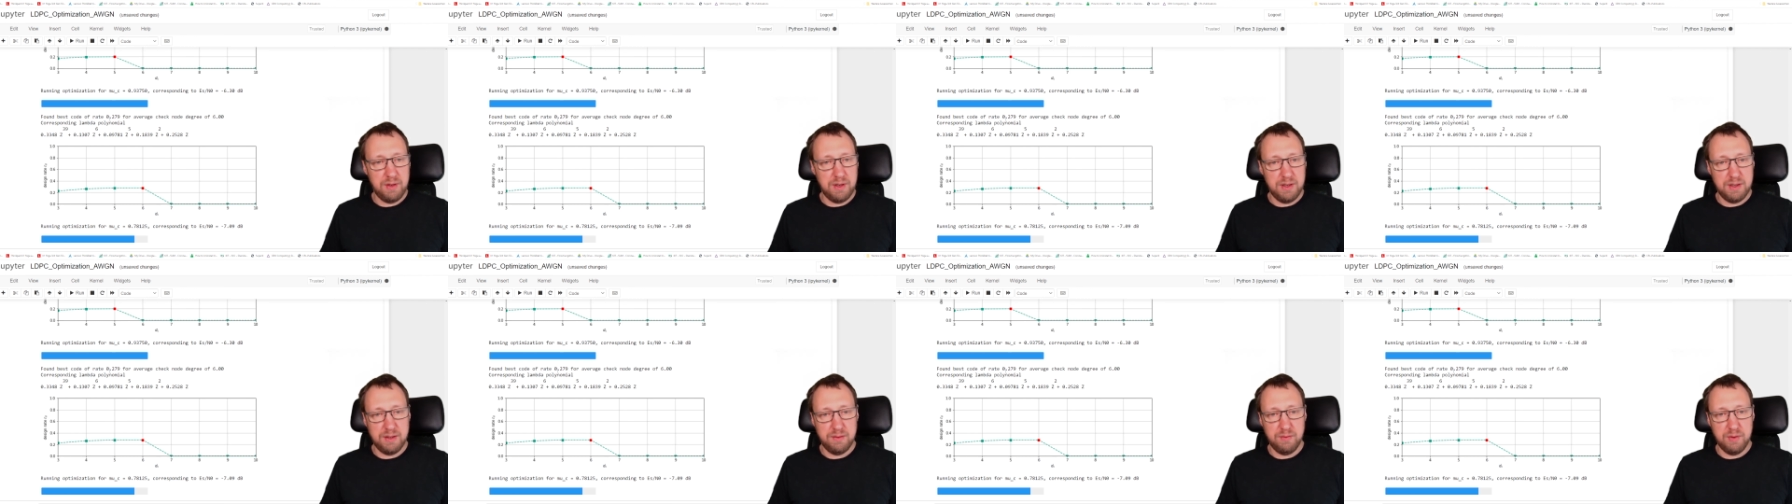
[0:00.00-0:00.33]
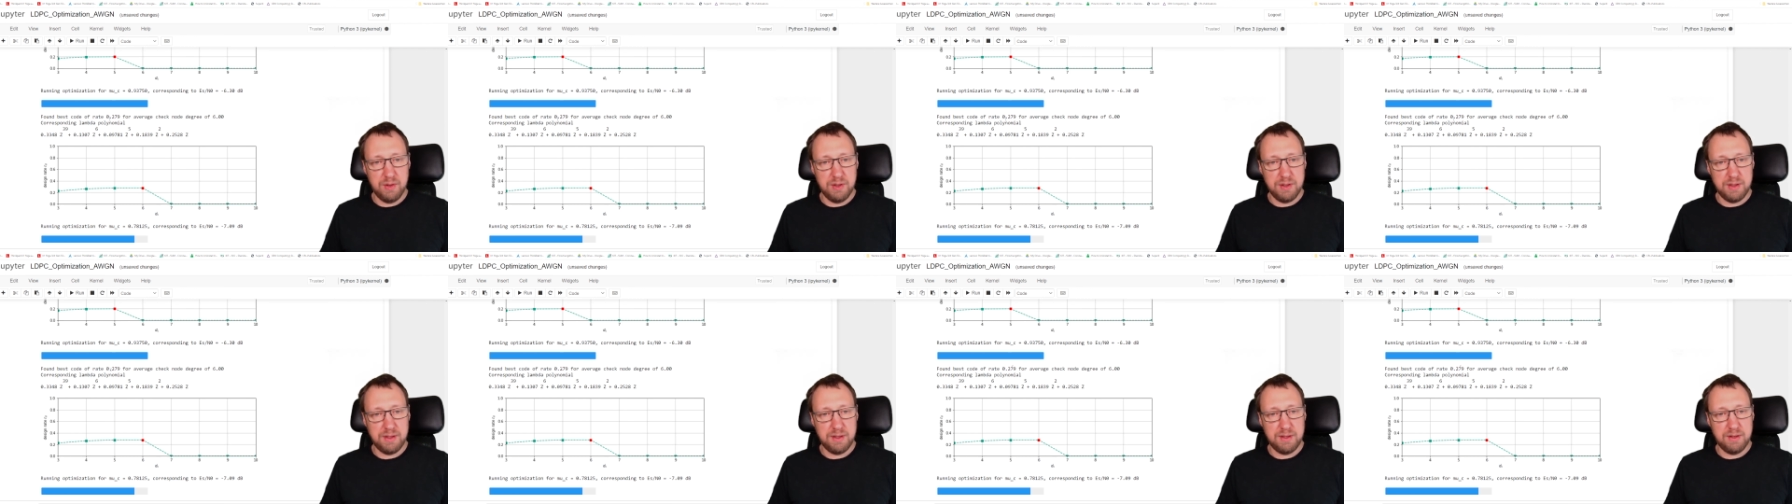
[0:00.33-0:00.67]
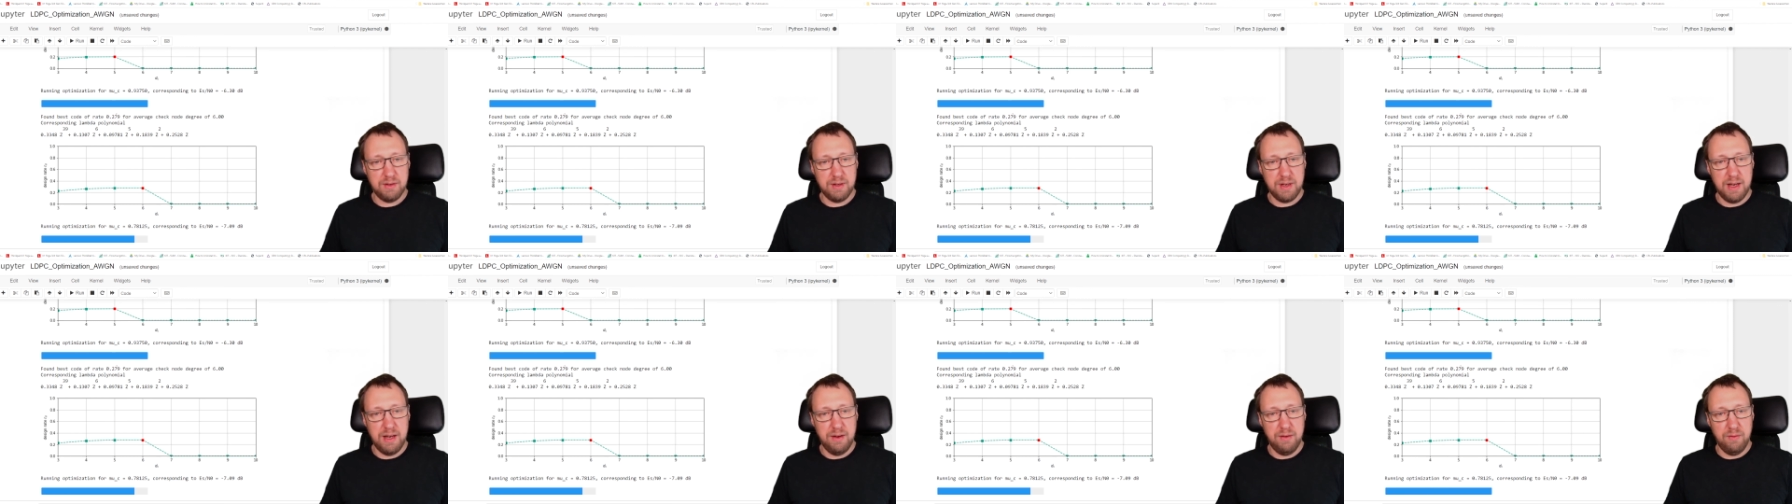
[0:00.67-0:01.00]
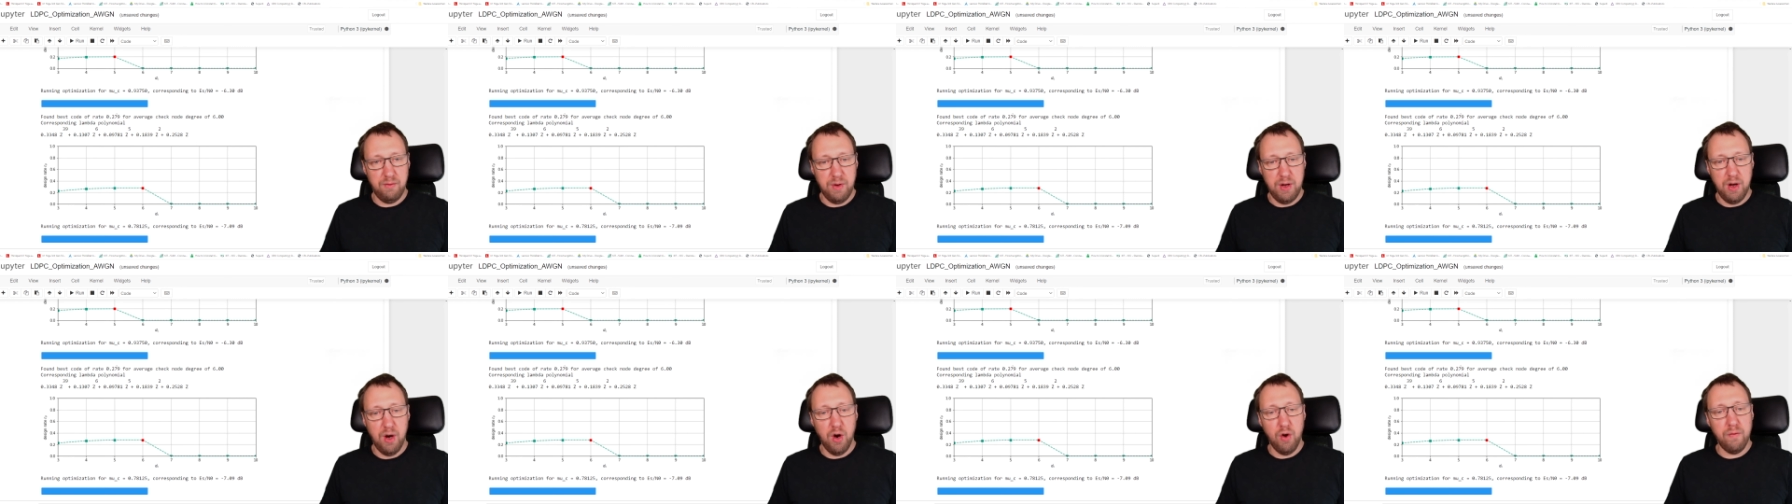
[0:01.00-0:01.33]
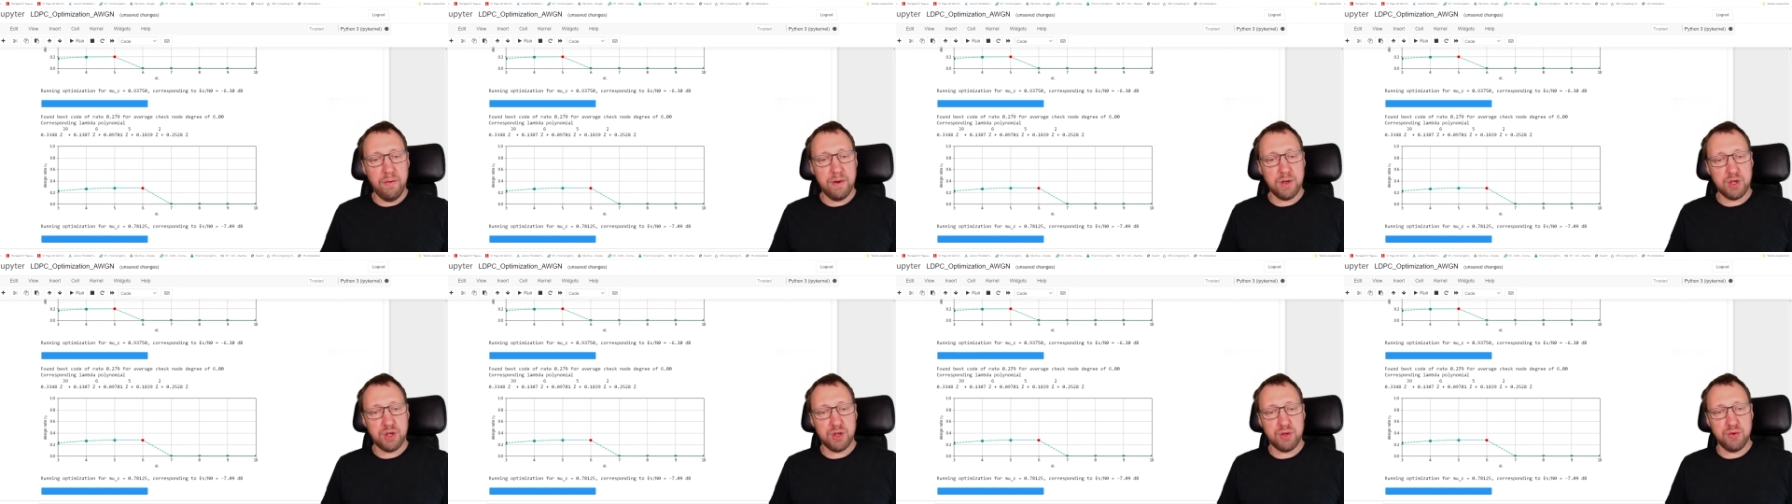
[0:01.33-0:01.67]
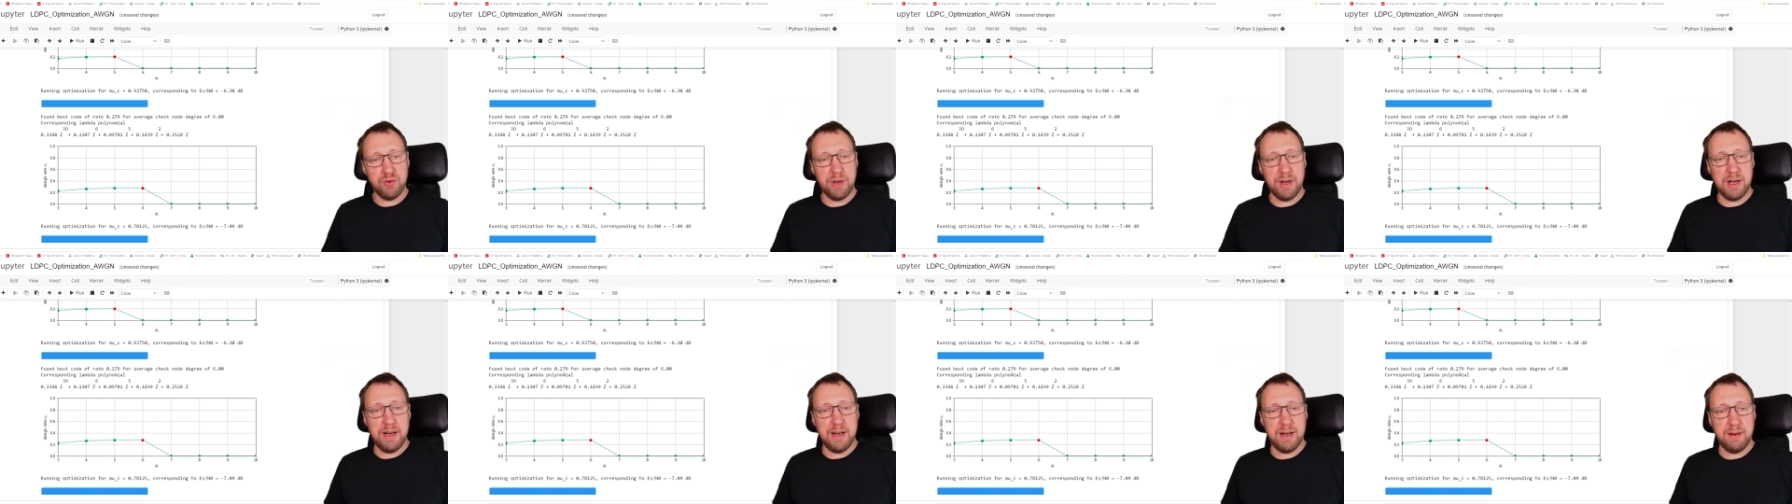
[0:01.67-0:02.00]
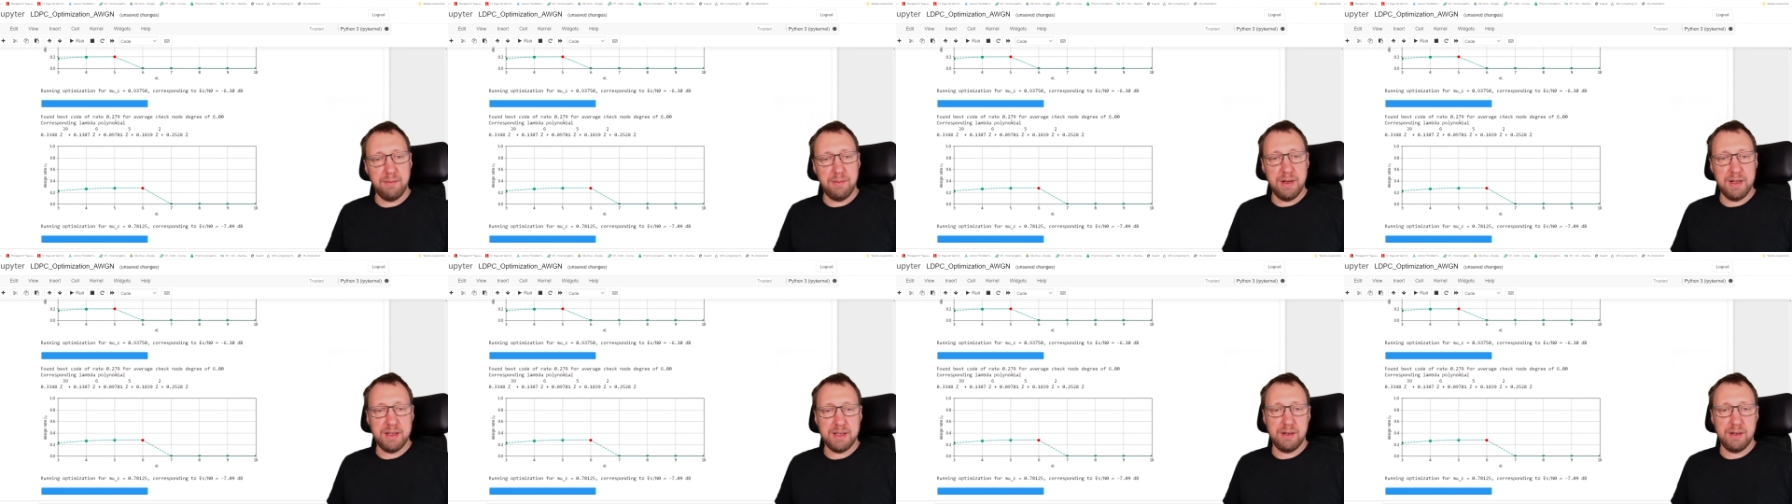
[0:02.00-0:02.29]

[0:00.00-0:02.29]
was okay, overshoot a little bit,